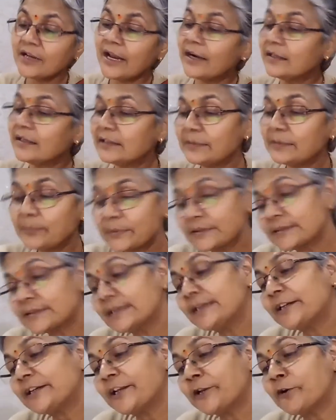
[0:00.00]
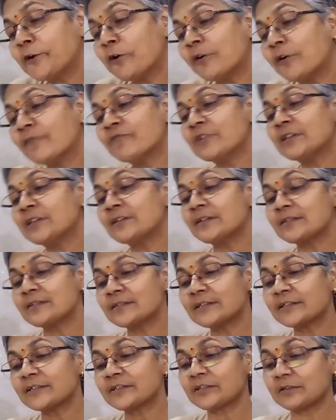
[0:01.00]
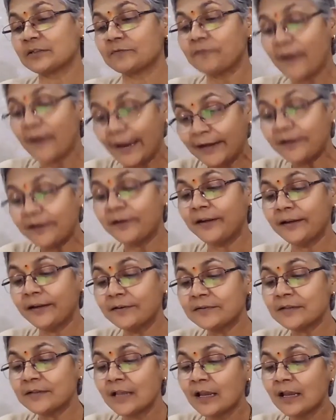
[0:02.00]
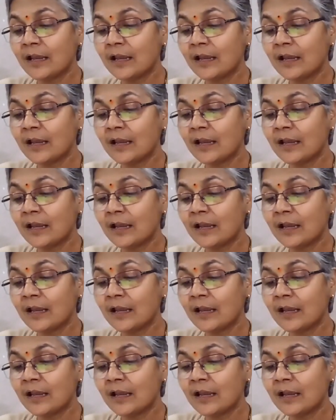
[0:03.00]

and the presenting of the research findings,